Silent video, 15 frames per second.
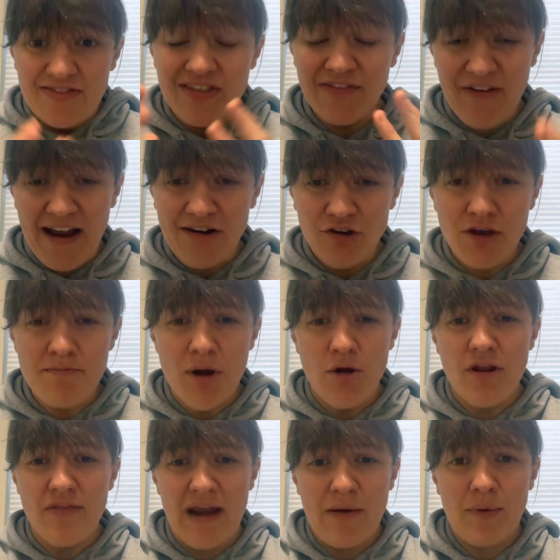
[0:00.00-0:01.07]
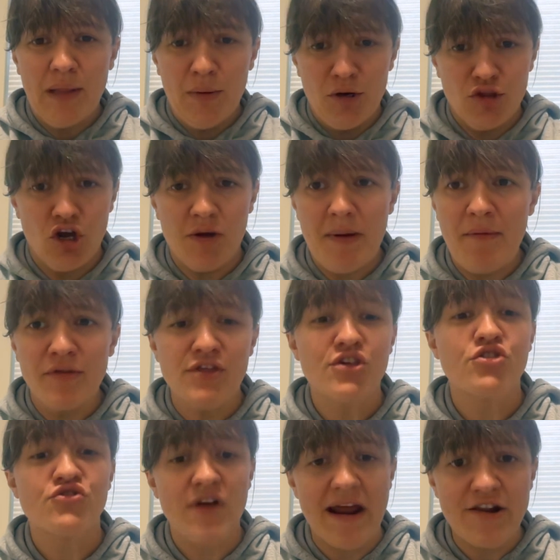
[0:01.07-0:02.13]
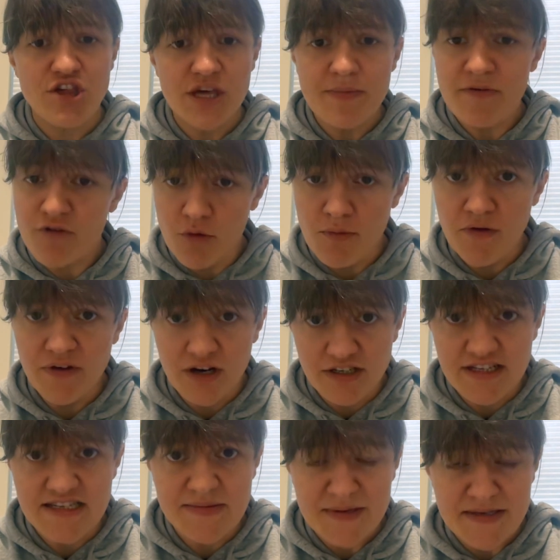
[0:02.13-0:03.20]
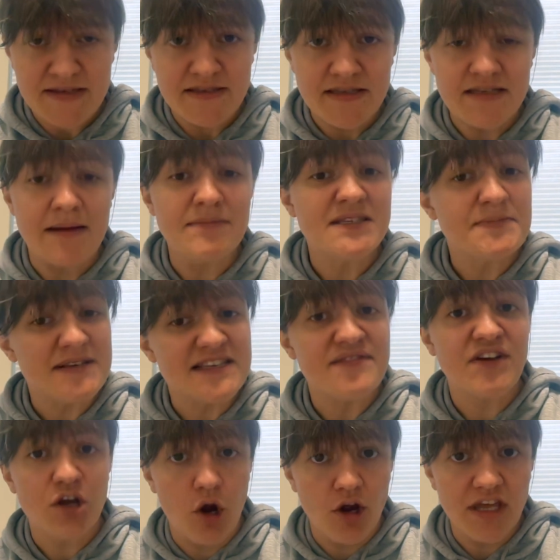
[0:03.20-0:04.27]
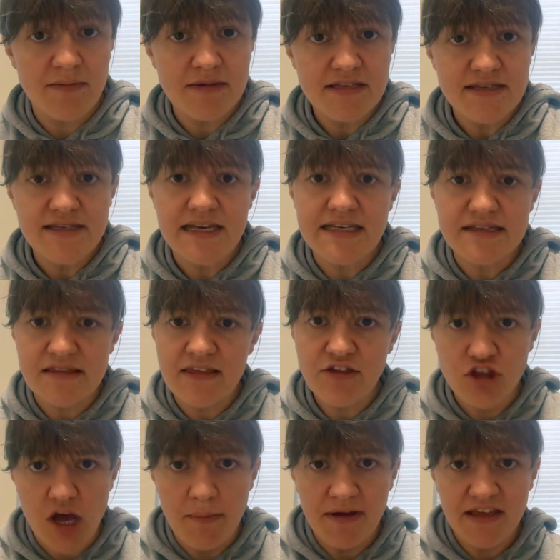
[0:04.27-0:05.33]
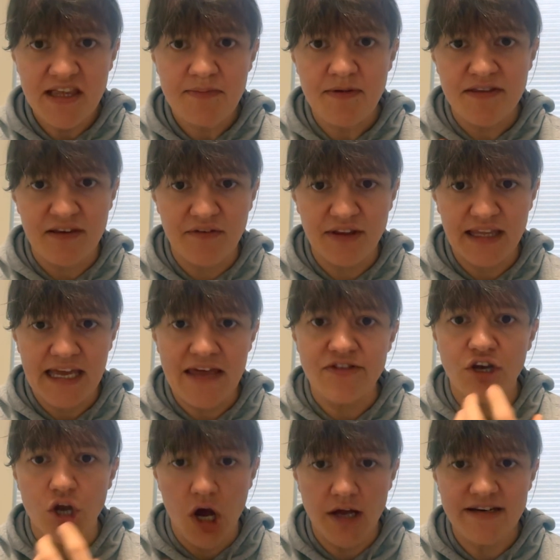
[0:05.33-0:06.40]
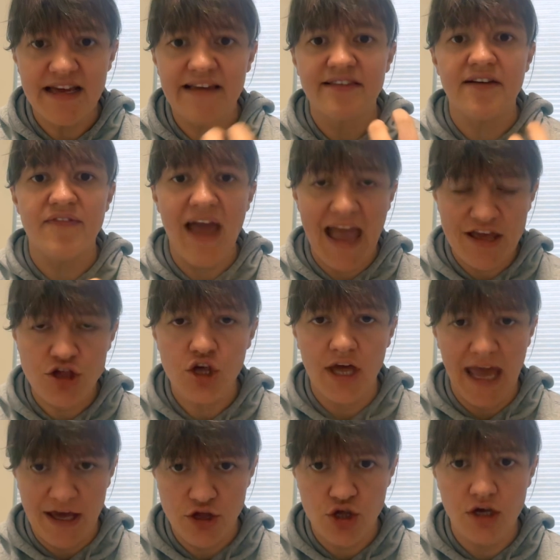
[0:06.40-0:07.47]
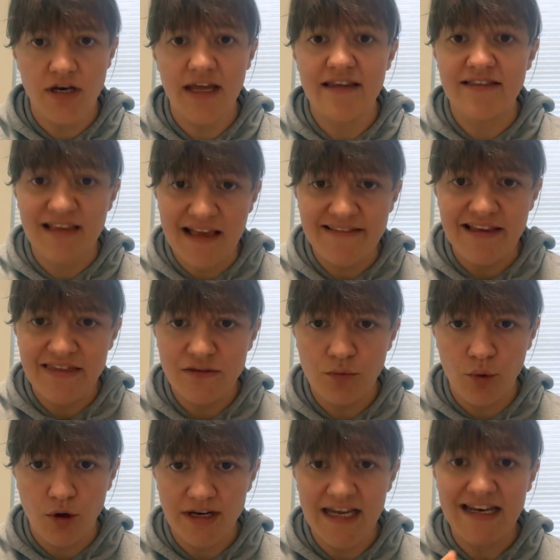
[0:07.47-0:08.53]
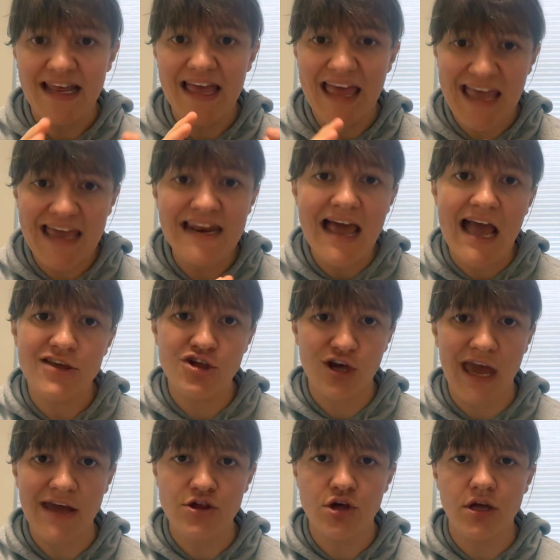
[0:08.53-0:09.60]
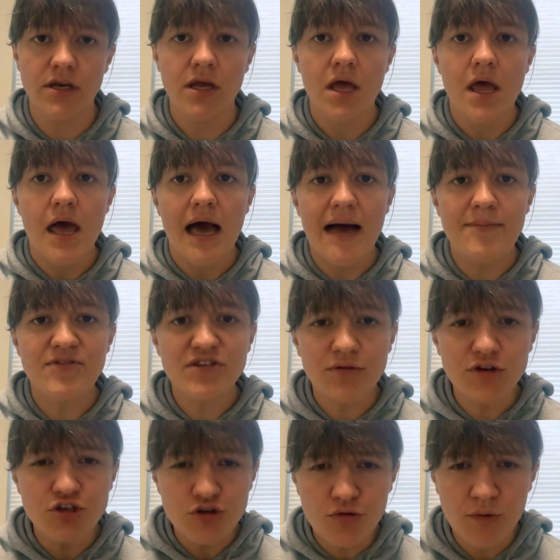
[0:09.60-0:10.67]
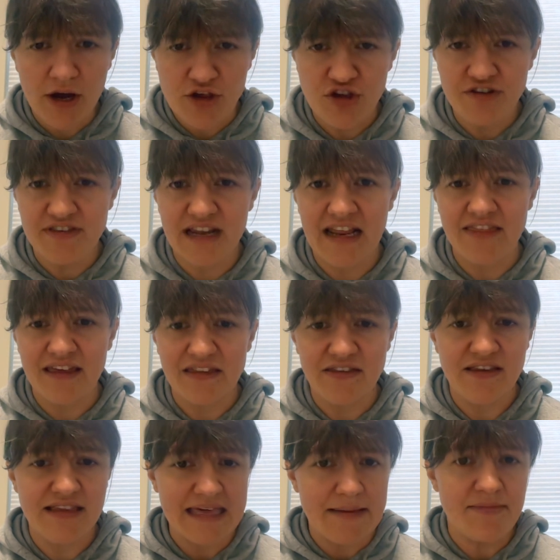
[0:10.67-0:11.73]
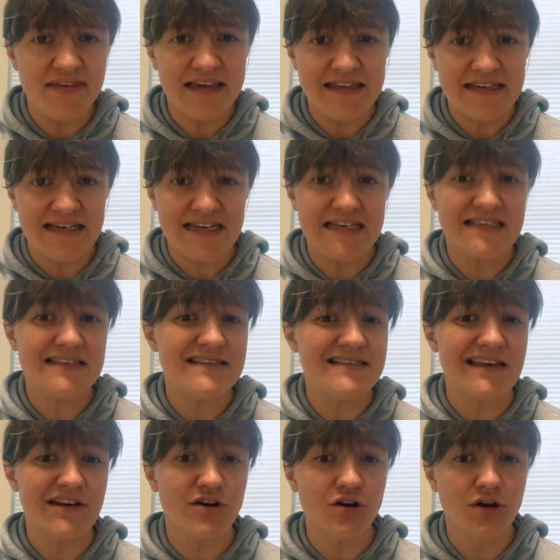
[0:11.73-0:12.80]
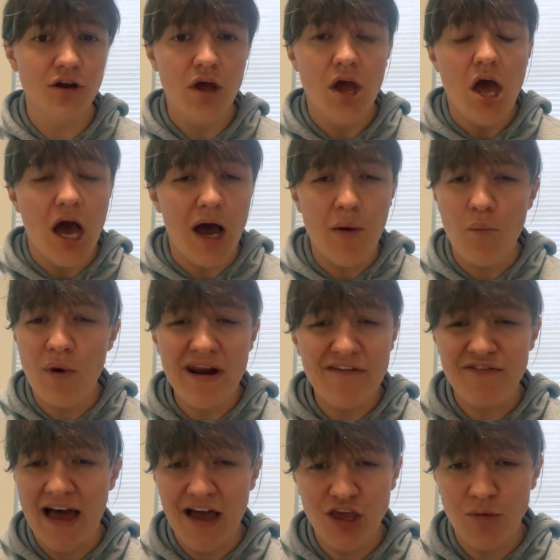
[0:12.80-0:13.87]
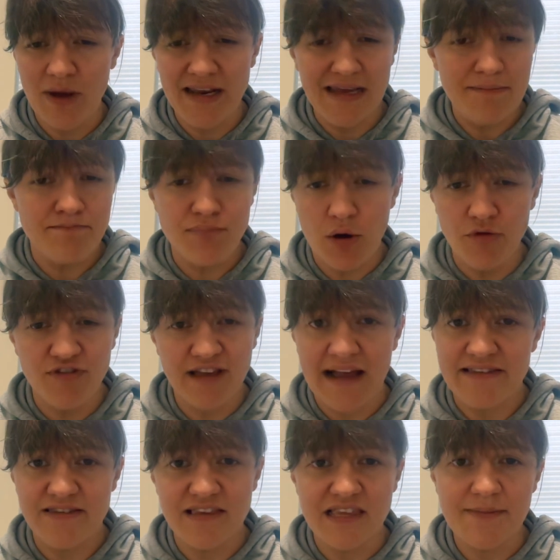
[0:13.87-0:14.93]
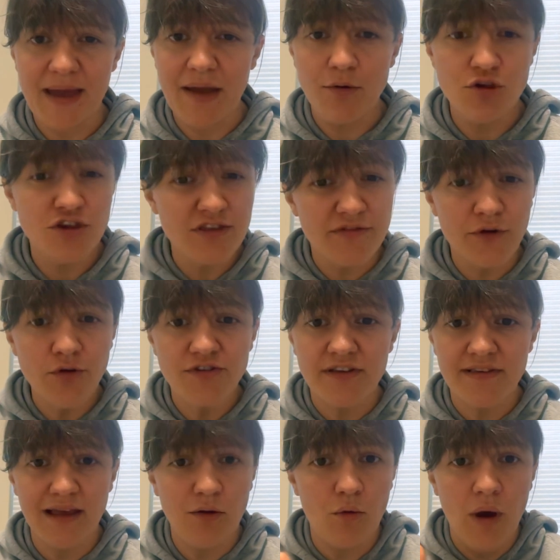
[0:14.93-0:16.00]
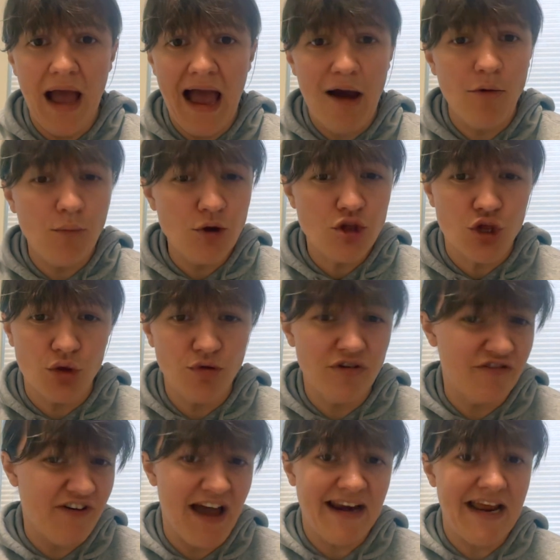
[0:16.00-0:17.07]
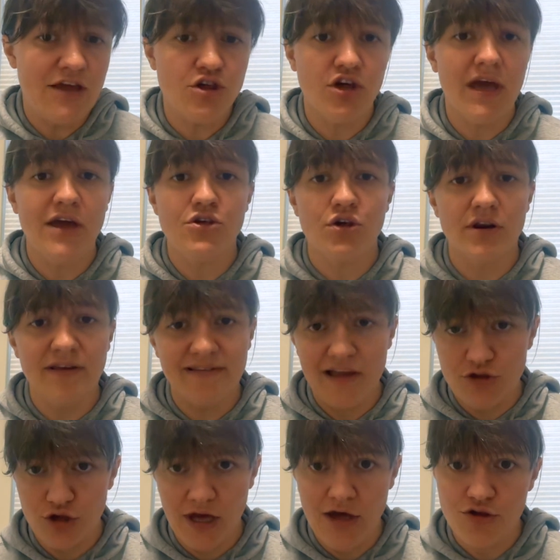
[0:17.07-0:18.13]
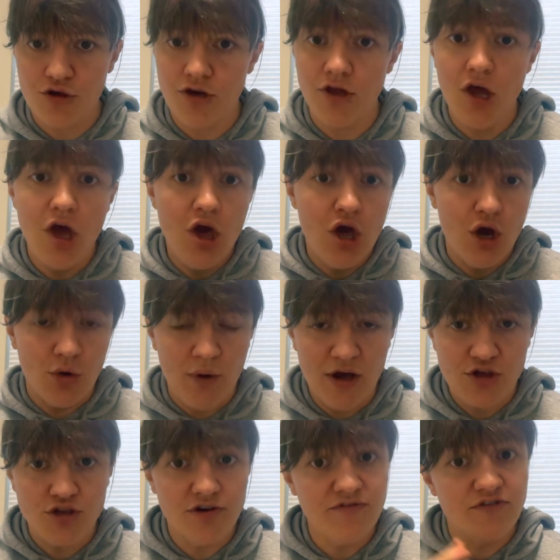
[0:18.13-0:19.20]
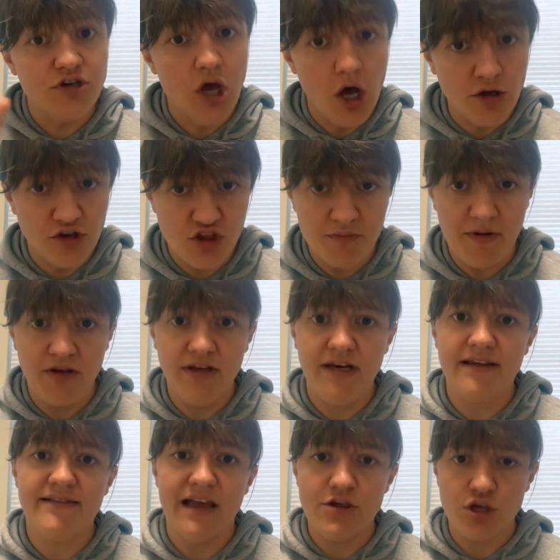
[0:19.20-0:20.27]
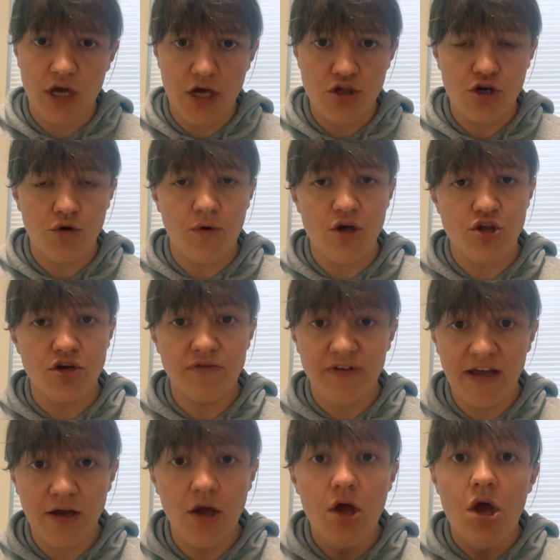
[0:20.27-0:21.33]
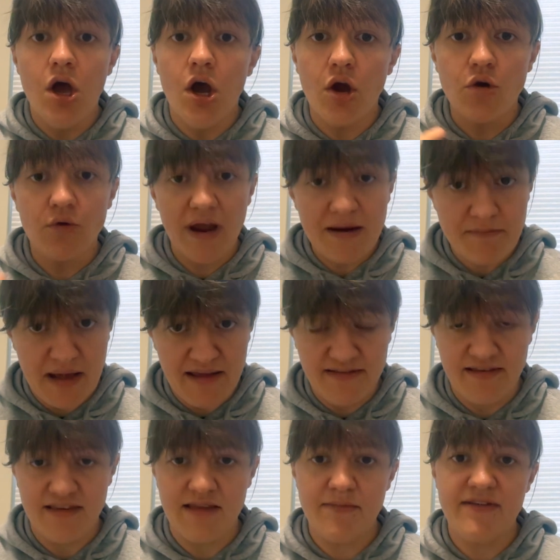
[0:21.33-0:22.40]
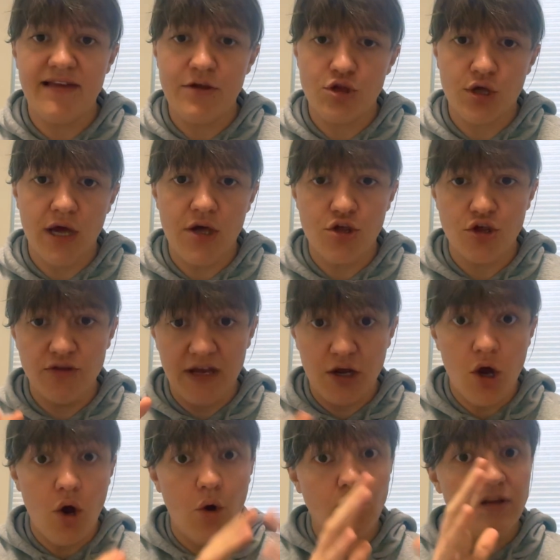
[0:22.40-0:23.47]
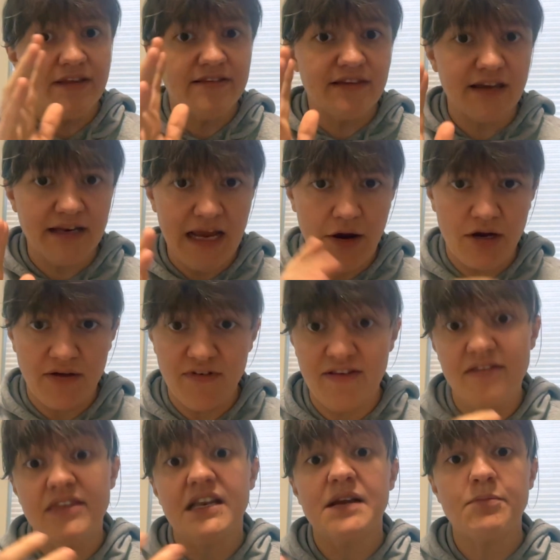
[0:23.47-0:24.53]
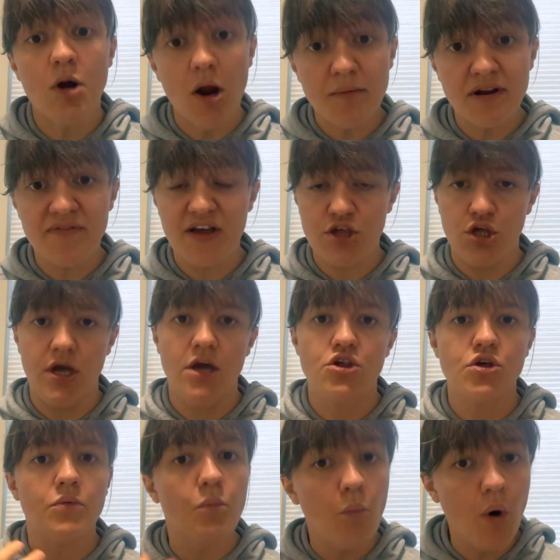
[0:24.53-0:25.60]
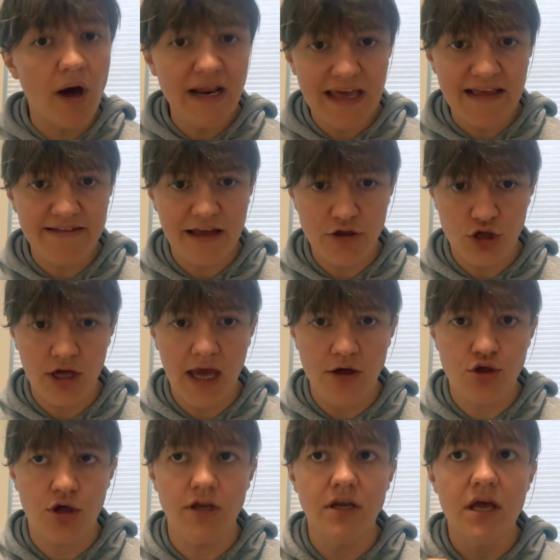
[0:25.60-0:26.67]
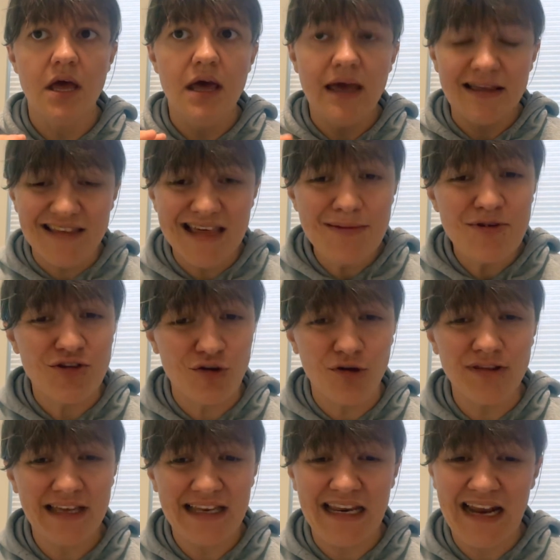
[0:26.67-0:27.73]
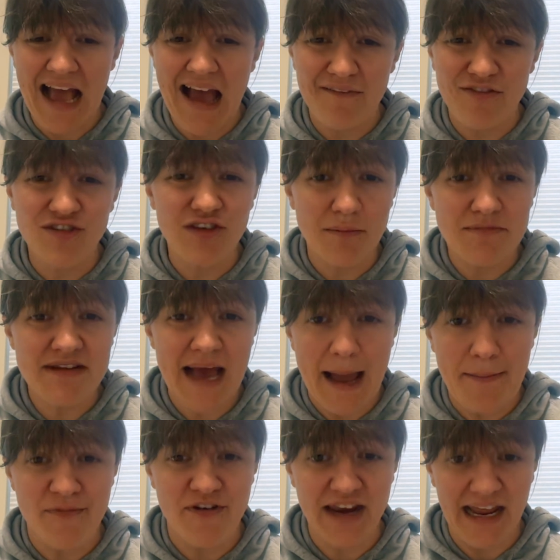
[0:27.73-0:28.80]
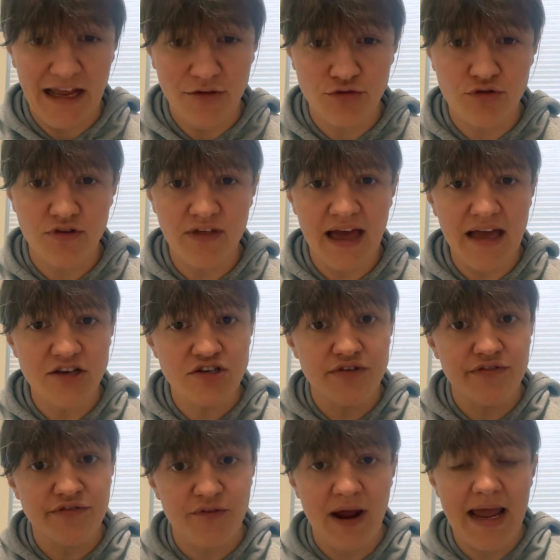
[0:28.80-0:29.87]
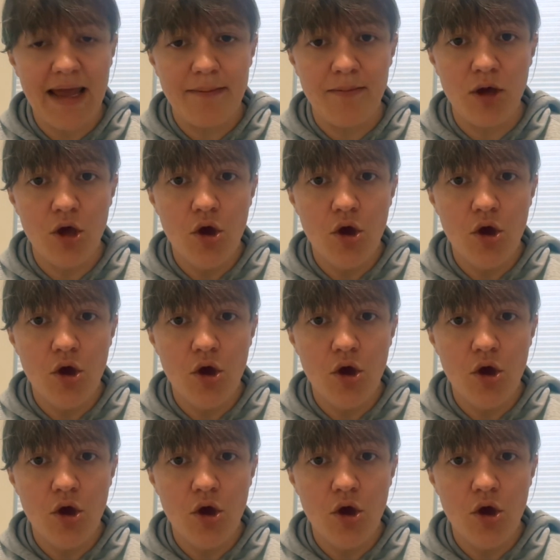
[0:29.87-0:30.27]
The final component that I really want to talk about with strategy before moving on to some, some specific arguments is that this topic is specifically in the context of education. It says in the wording, in education. Um, so there are two questions that I think that teams need to consider uh, when evaluating both sides of this debate, which is the first is like, how would you define education? Is education a question of knowledge building? Is education a question of like a grade based system? Is education like a holistic narrative? Is it the Department of Education? What is education? And teams certainly need to have some type of an answer to that to frame